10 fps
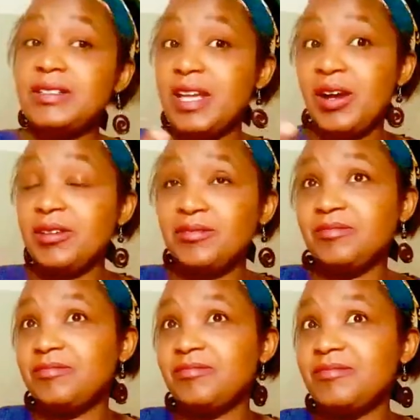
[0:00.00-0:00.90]
yeah
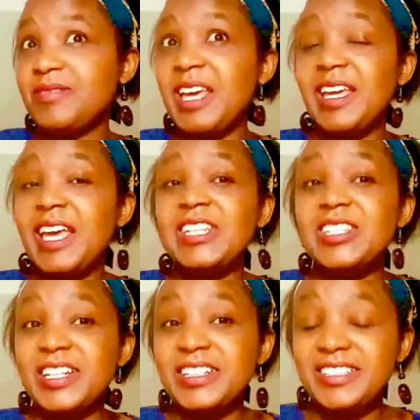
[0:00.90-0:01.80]

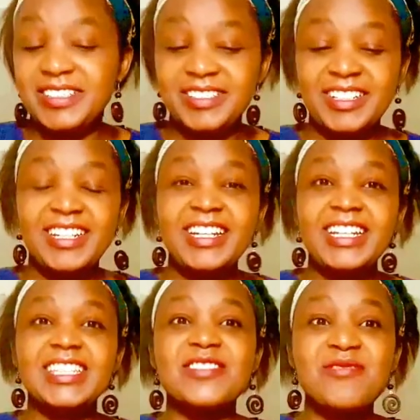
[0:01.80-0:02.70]
echtheit
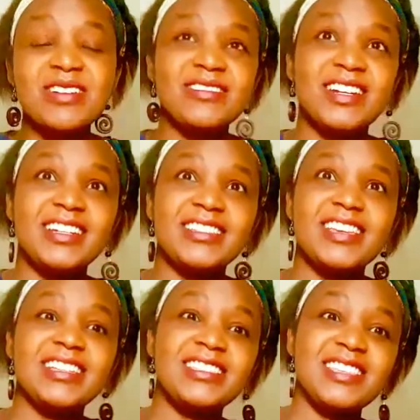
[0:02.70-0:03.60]
its realness
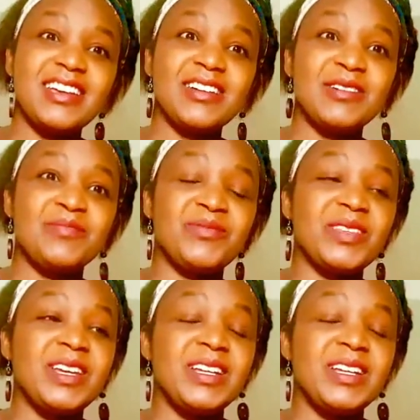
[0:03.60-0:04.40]
its um